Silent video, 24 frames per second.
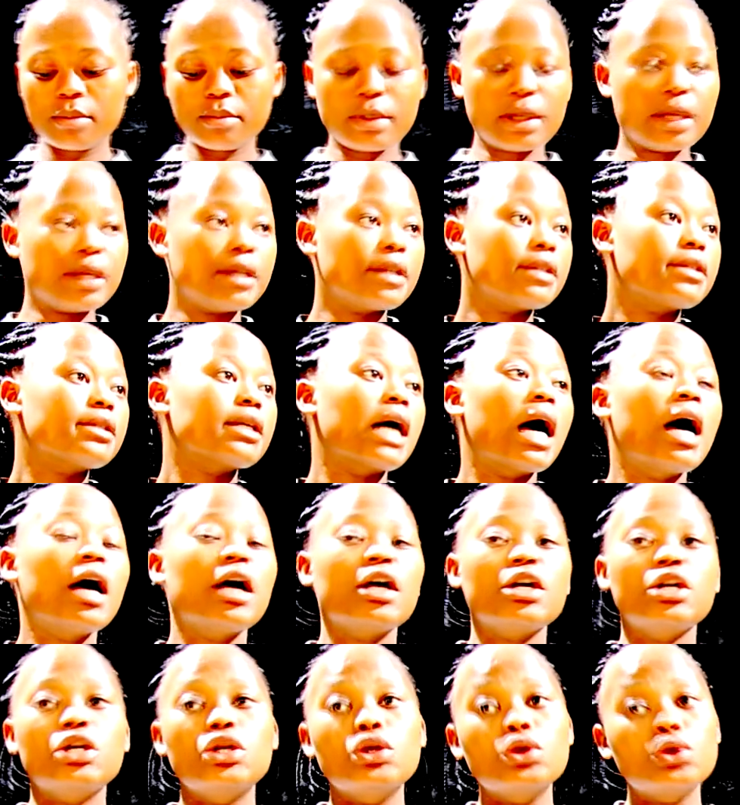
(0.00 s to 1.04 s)
please
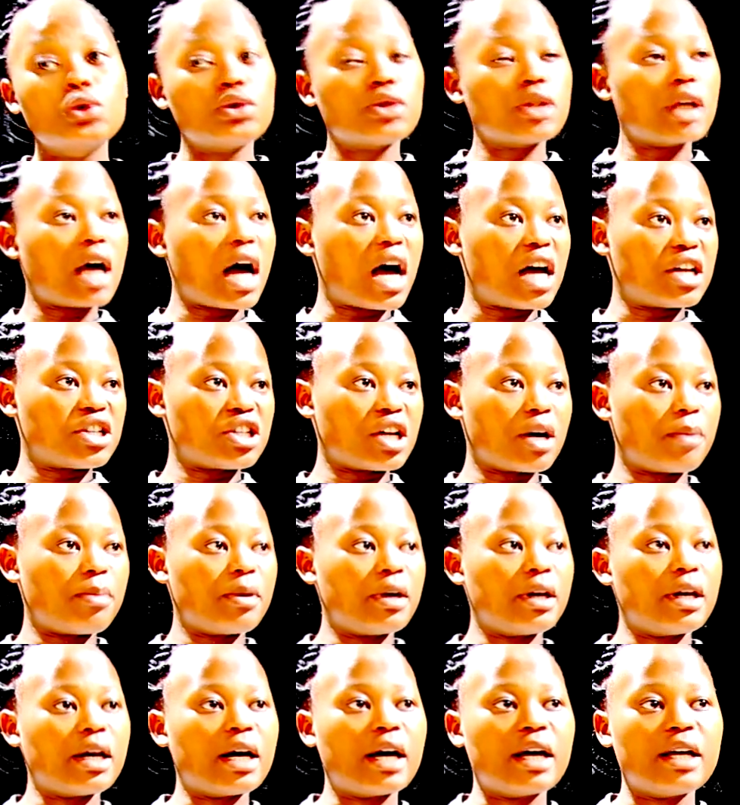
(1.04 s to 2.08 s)
use a
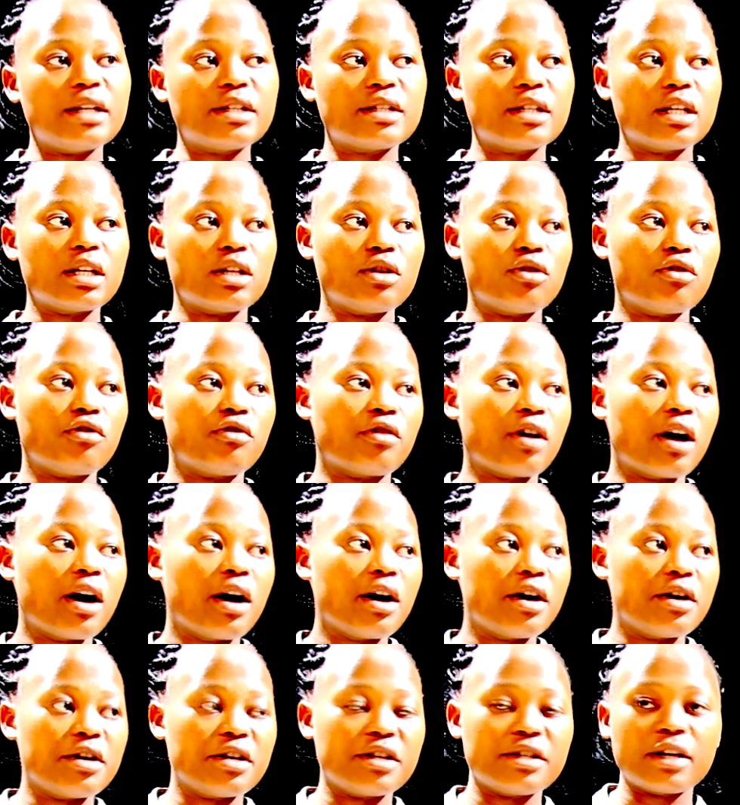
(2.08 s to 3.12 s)
sharpener instead of
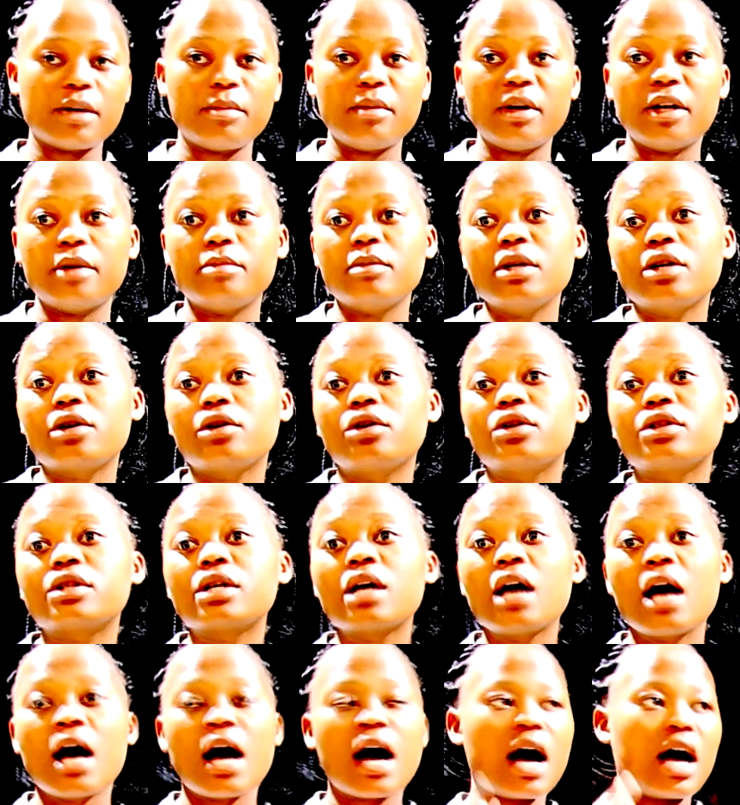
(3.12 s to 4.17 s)
a razor blade, because
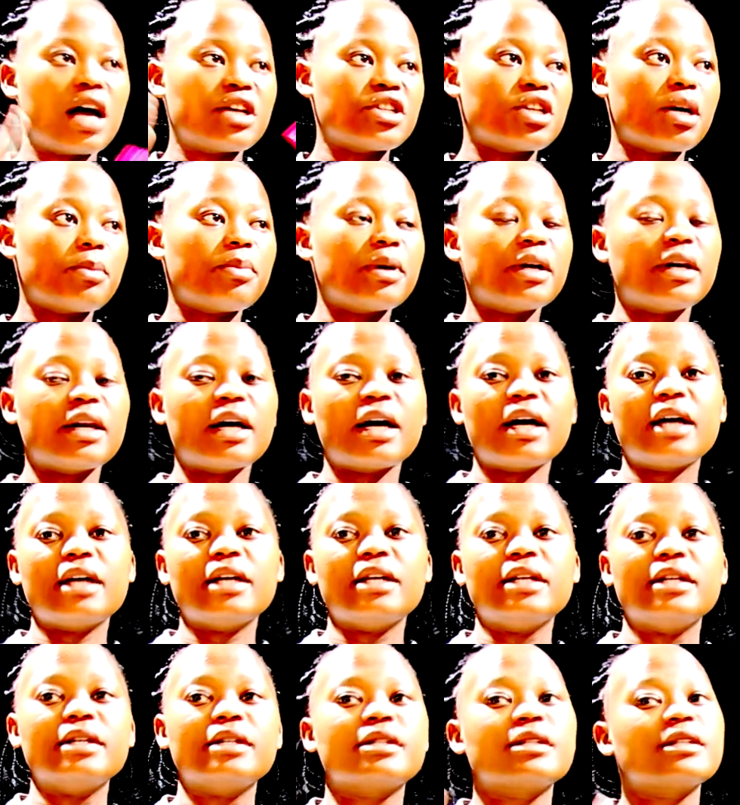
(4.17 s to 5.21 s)
a sharpener
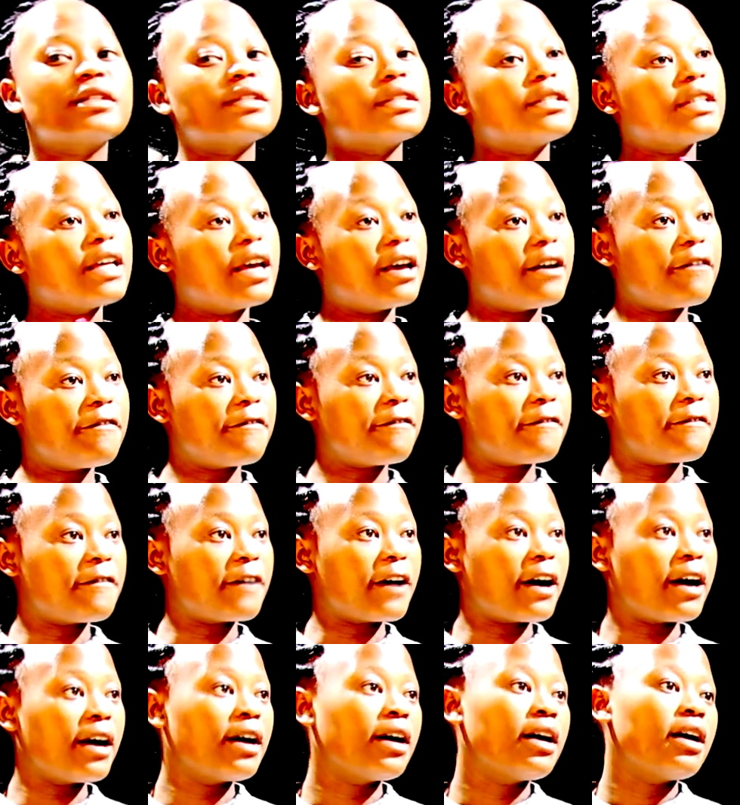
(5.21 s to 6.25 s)
is
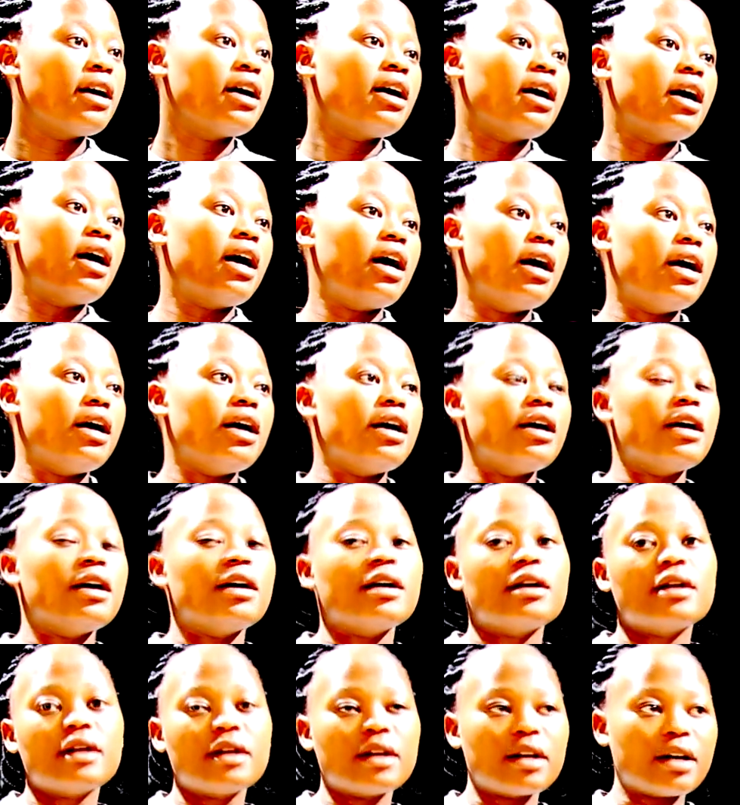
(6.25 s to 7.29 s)
safer
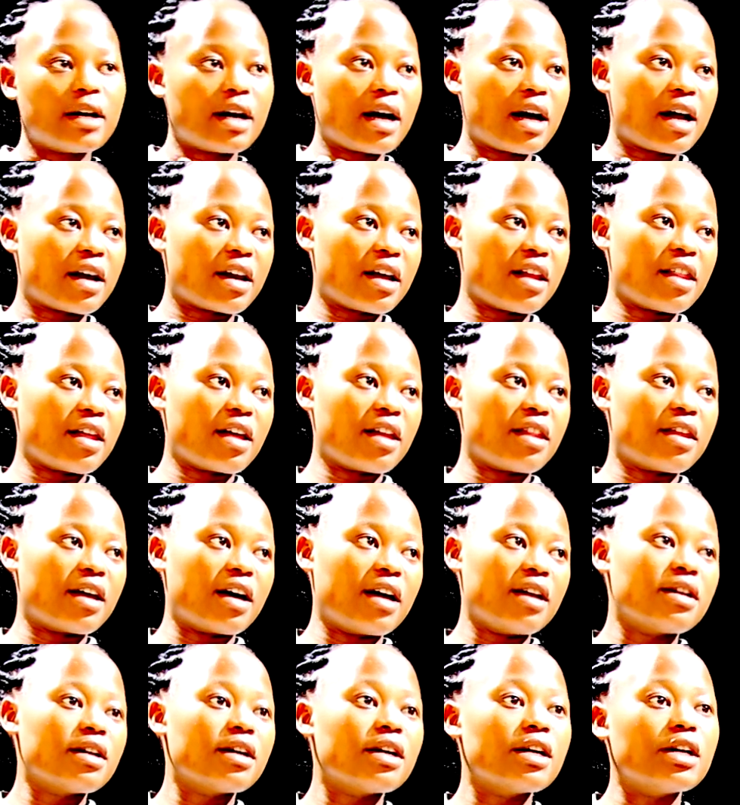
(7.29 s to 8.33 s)
rather
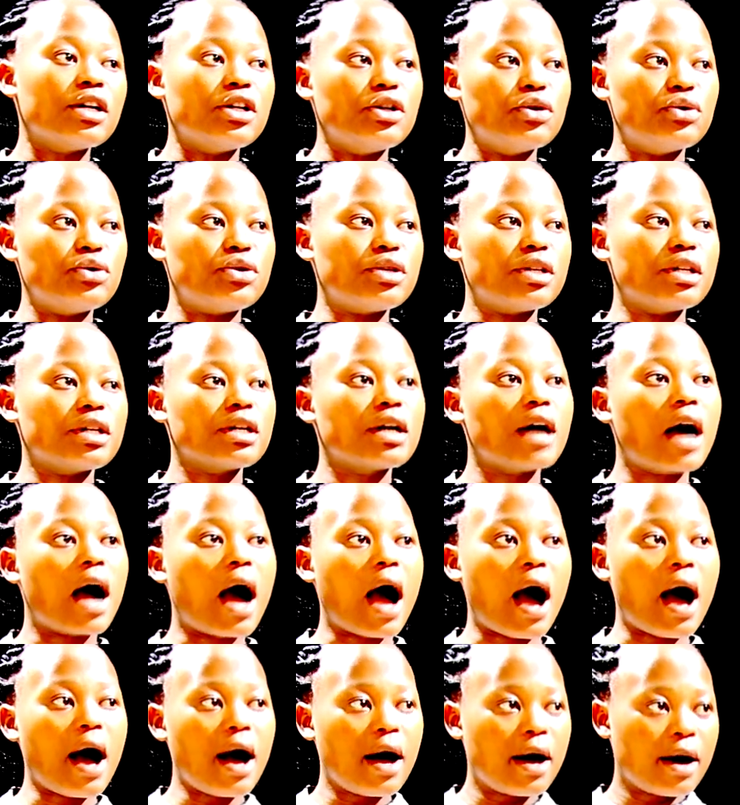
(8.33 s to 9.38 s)
than using
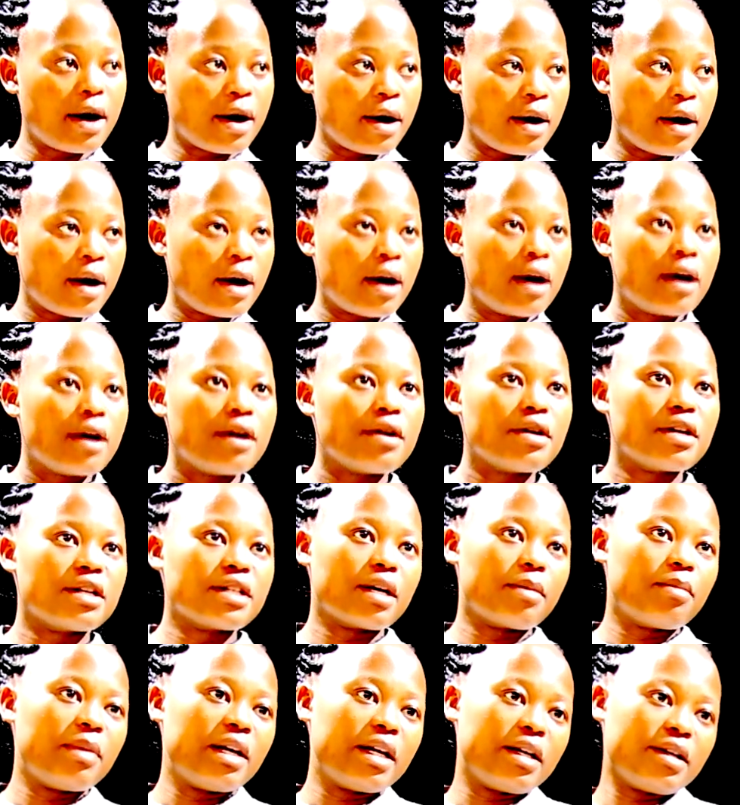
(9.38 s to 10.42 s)
a
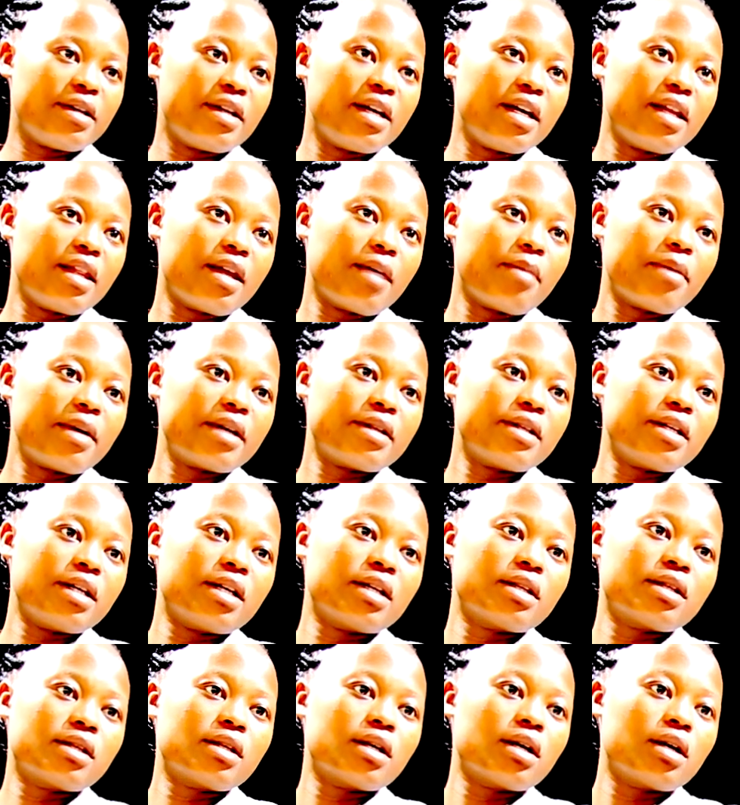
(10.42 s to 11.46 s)
razor blade. Then number
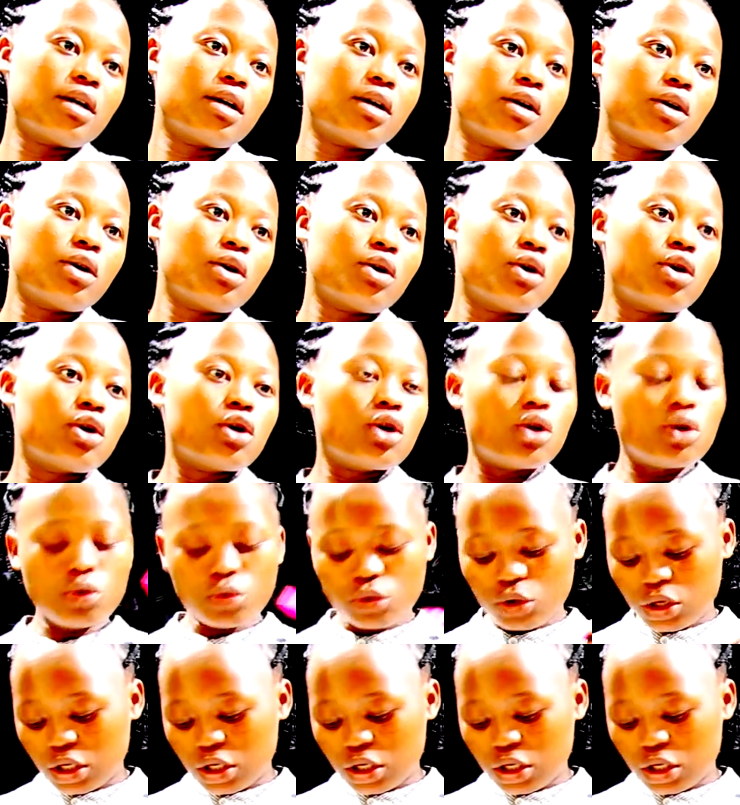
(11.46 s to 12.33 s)
6, you